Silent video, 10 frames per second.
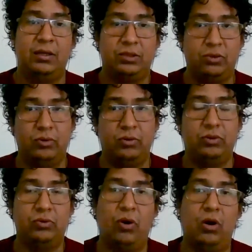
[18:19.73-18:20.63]
to
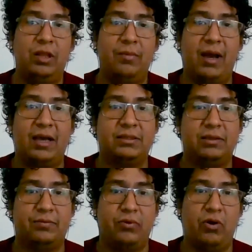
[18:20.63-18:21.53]
do all the
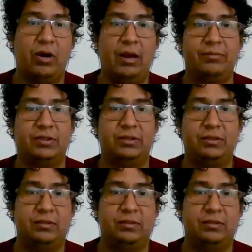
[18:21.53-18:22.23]
master programs